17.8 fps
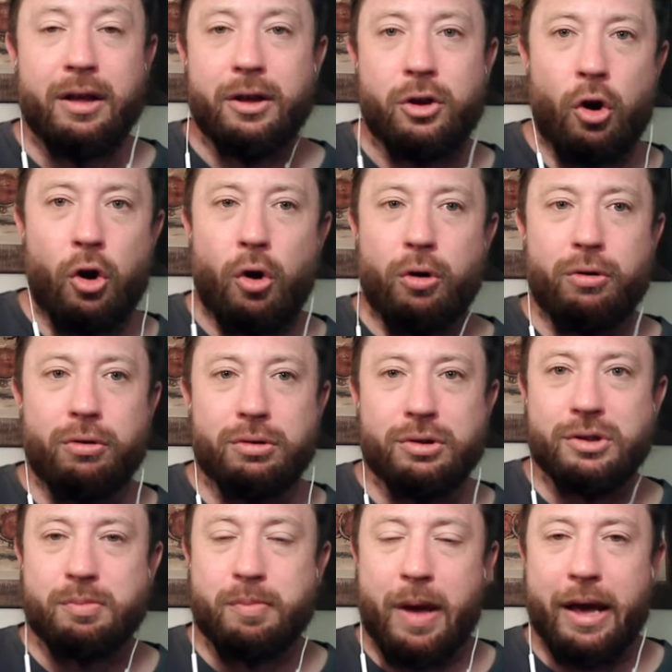
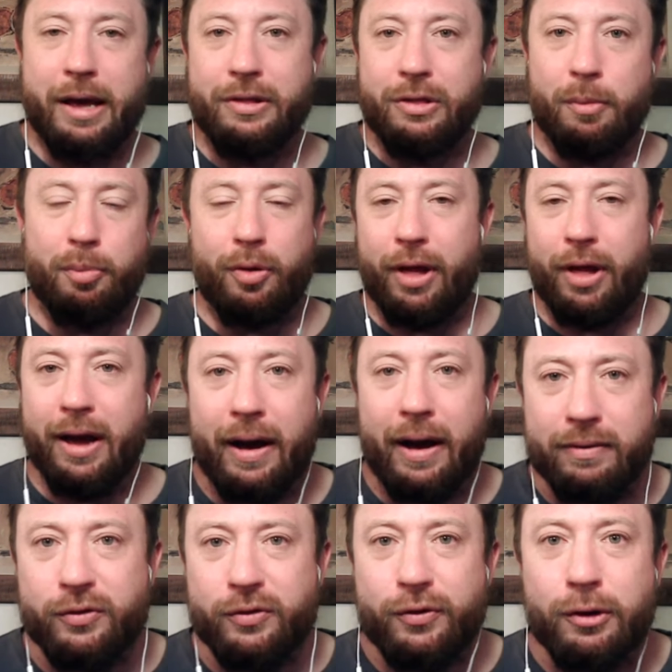Cardinals making the
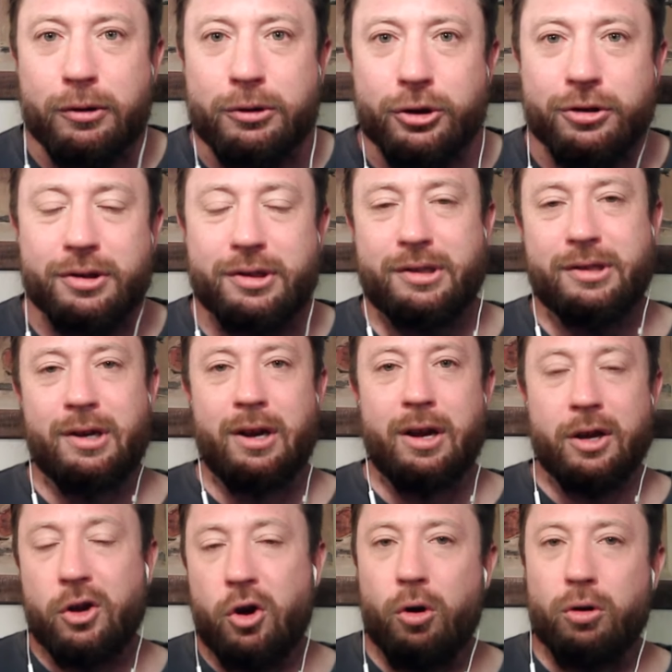playoffs futures,
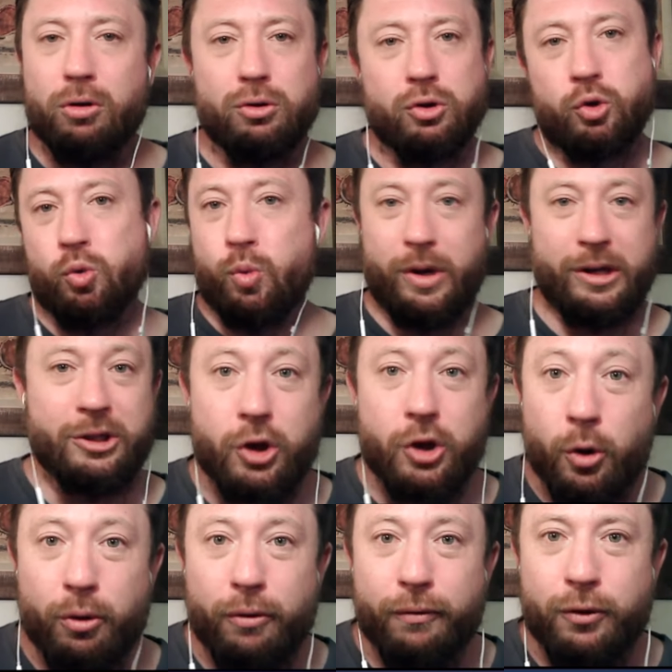Cardinals win
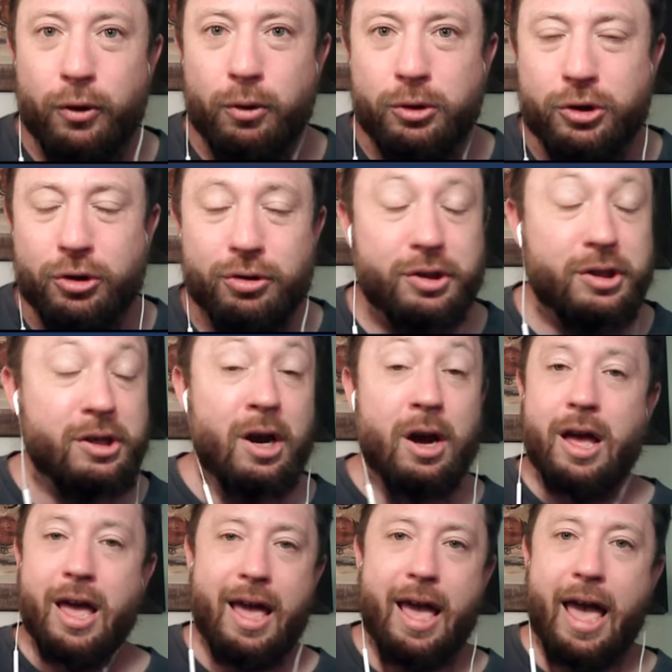total futures,
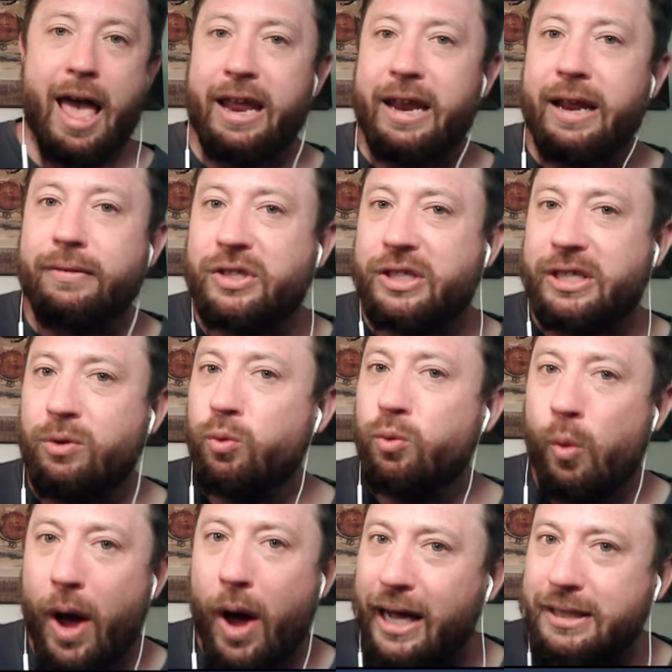NFC
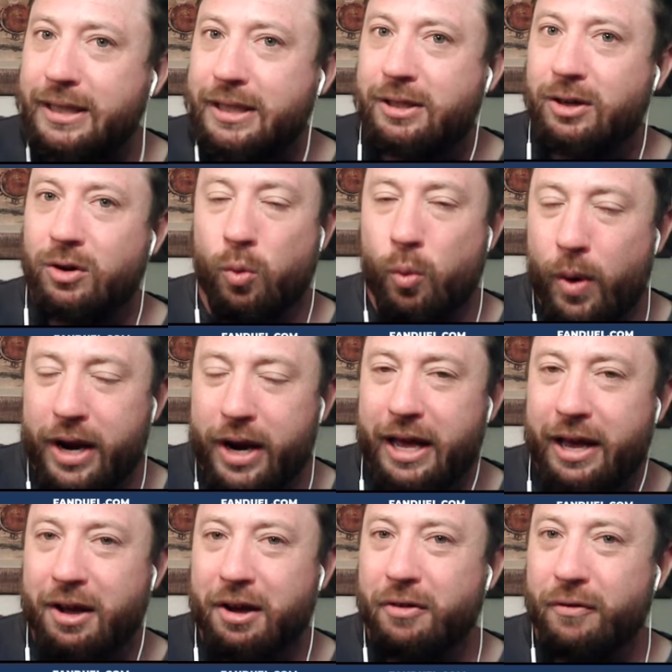West
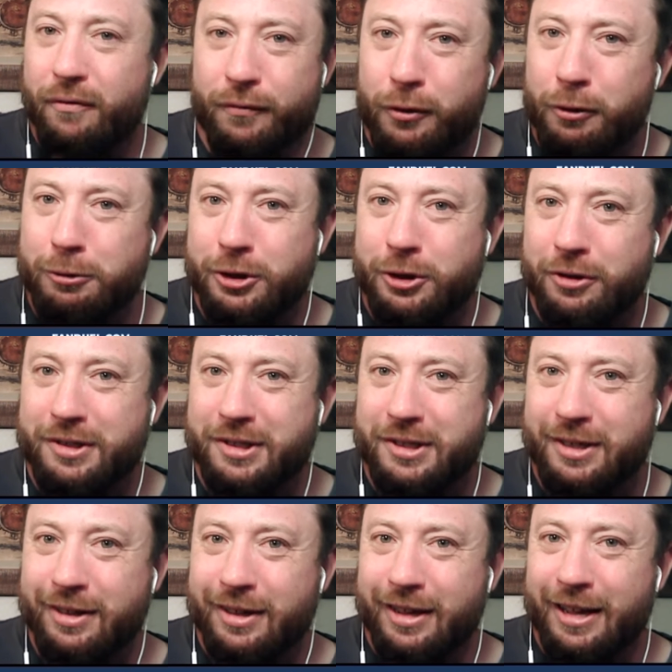winning
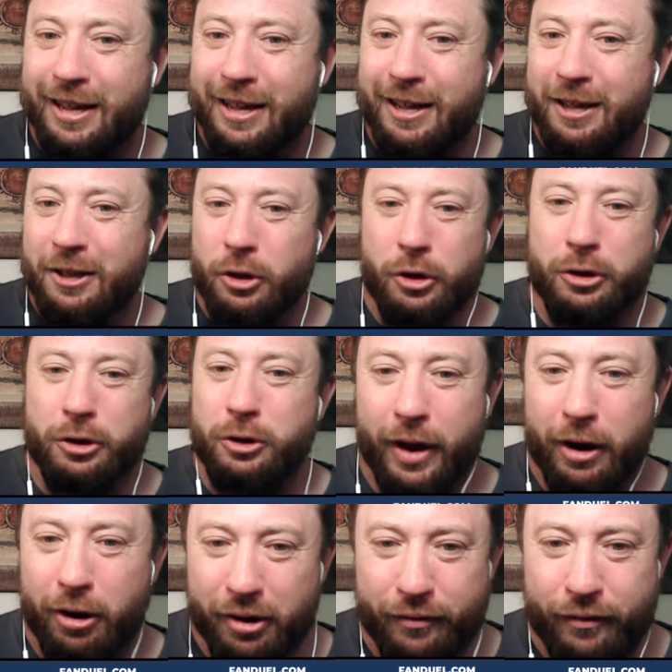futures. You can do
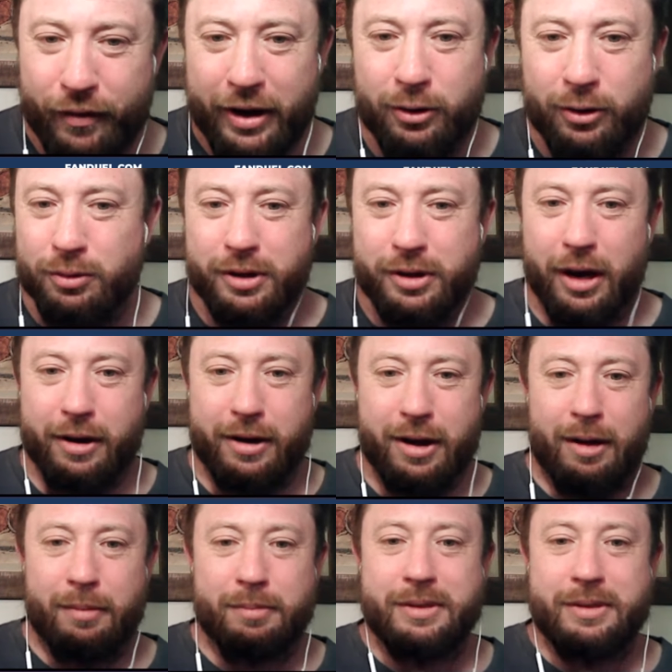that all at FanDuel.com.